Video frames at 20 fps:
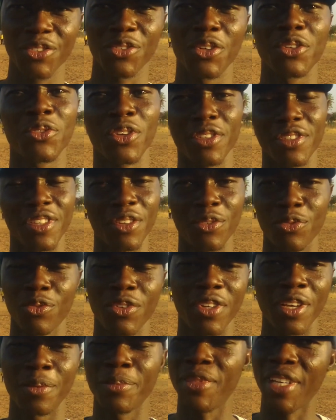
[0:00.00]
So it was a
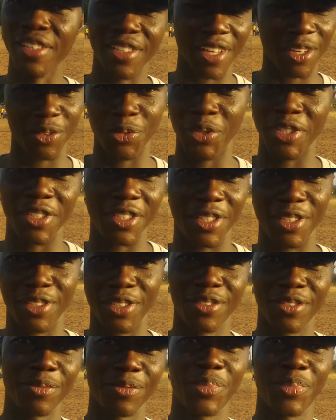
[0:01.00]
good game, just that we
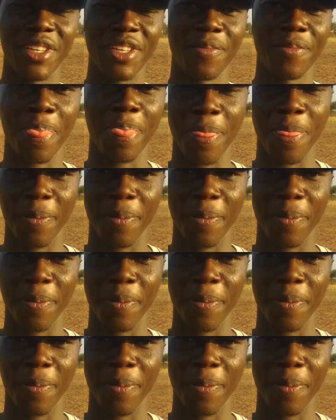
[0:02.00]
didn't play.